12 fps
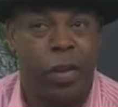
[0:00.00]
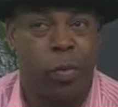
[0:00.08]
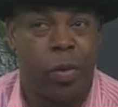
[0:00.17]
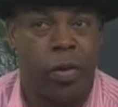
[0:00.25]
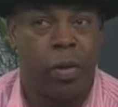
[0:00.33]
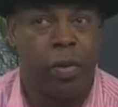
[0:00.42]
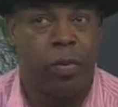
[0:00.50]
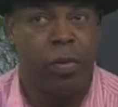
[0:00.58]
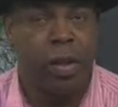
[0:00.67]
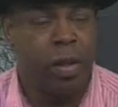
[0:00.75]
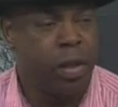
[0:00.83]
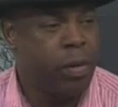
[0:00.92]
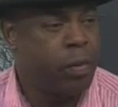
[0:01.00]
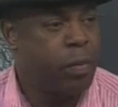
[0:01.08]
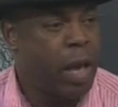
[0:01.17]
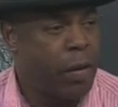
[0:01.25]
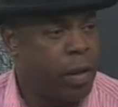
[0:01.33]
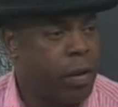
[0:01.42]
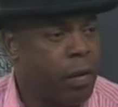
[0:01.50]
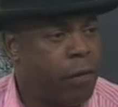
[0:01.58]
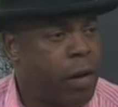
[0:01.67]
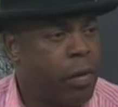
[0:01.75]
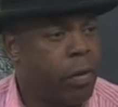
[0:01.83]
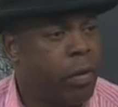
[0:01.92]
as a result of, you know, having a
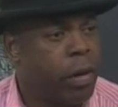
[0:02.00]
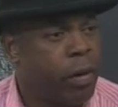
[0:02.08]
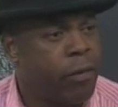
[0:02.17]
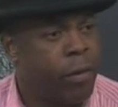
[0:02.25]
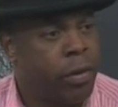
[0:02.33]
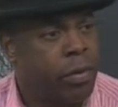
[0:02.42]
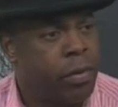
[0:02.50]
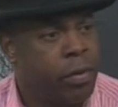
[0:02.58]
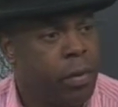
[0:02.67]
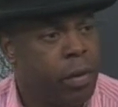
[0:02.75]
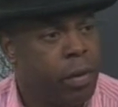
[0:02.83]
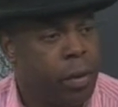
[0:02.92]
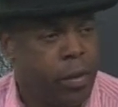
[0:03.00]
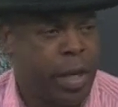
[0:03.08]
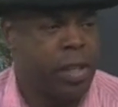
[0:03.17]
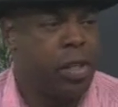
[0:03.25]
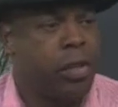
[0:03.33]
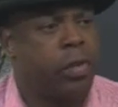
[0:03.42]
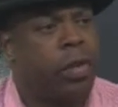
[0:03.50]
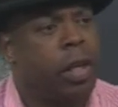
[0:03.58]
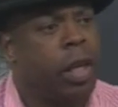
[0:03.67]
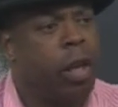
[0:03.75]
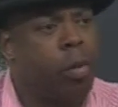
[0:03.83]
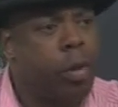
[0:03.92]
father in the Air Force, he was actually a
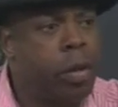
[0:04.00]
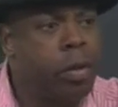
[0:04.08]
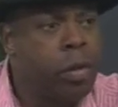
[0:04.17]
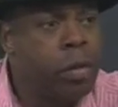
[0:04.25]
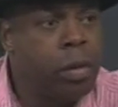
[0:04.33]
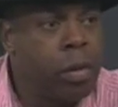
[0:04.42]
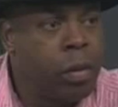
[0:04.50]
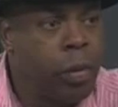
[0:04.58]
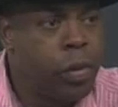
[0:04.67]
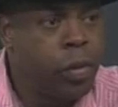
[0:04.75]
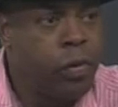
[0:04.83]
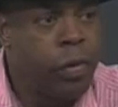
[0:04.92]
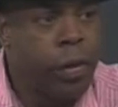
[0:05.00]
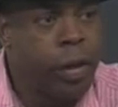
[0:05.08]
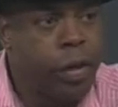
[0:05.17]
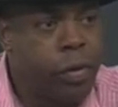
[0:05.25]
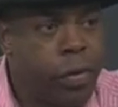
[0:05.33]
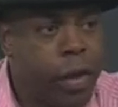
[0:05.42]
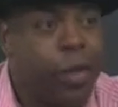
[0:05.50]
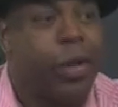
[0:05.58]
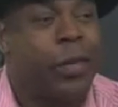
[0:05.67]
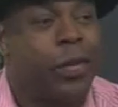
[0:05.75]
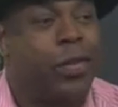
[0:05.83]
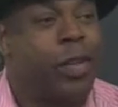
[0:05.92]
Tuskegee Airman, uh -huh. which was very interesting.
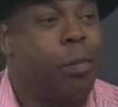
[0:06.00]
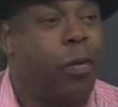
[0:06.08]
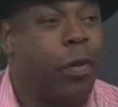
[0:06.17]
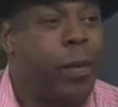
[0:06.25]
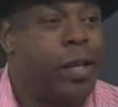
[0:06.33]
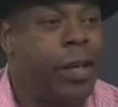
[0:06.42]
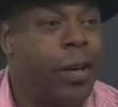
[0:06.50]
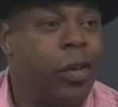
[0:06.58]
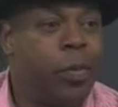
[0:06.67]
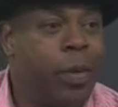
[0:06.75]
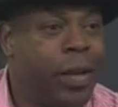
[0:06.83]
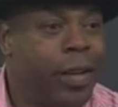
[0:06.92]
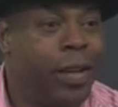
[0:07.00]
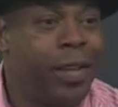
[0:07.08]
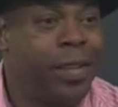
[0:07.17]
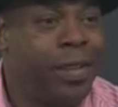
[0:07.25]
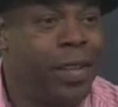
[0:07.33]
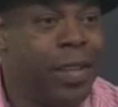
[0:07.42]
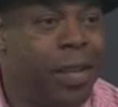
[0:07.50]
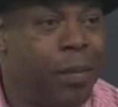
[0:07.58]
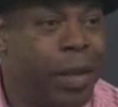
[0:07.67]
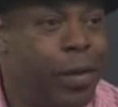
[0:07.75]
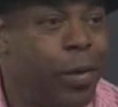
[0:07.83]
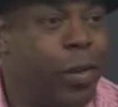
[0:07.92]
You have to see the movie Red Tails by uh,
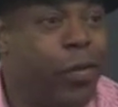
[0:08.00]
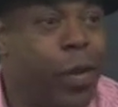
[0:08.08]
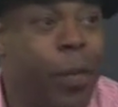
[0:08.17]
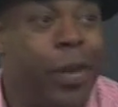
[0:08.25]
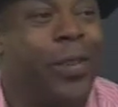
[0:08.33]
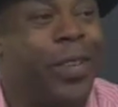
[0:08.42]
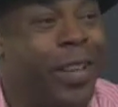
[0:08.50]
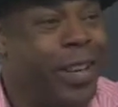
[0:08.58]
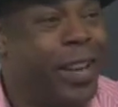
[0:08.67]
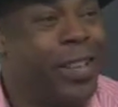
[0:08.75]
by Lucasfilm, and you'll get an